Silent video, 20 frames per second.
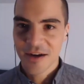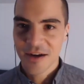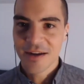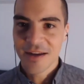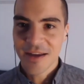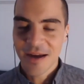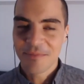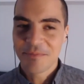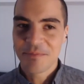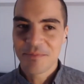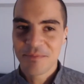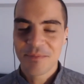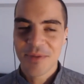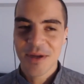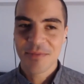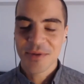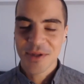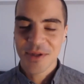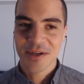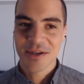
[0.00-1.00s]
Yeah,
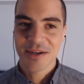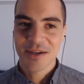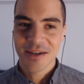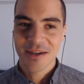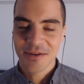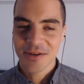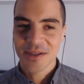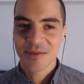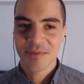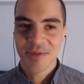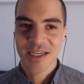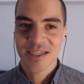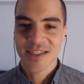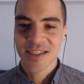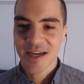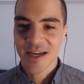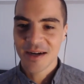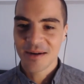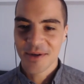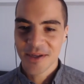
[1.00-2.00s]
people are going to be
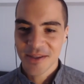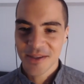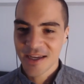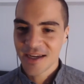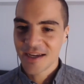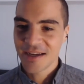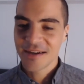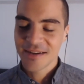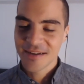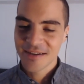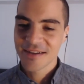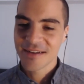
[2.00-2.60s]
excited about that.